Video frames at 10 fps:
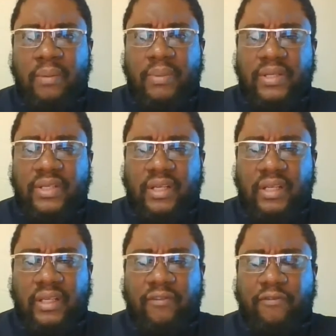
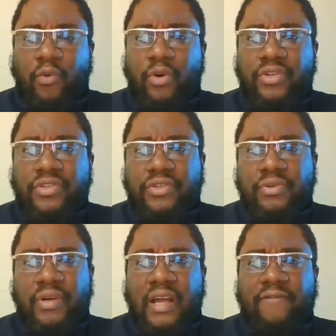basically forced
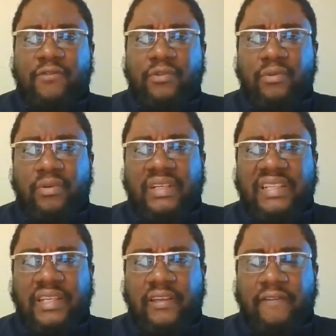to have to
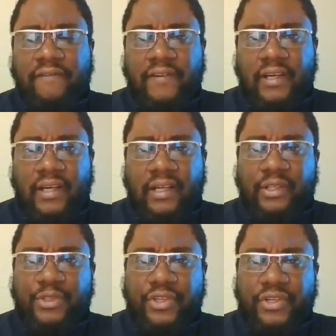leave
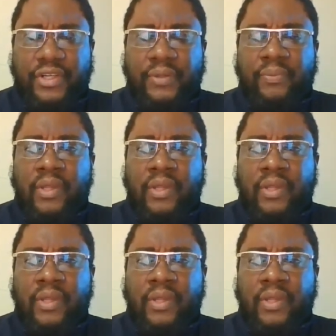Algeria.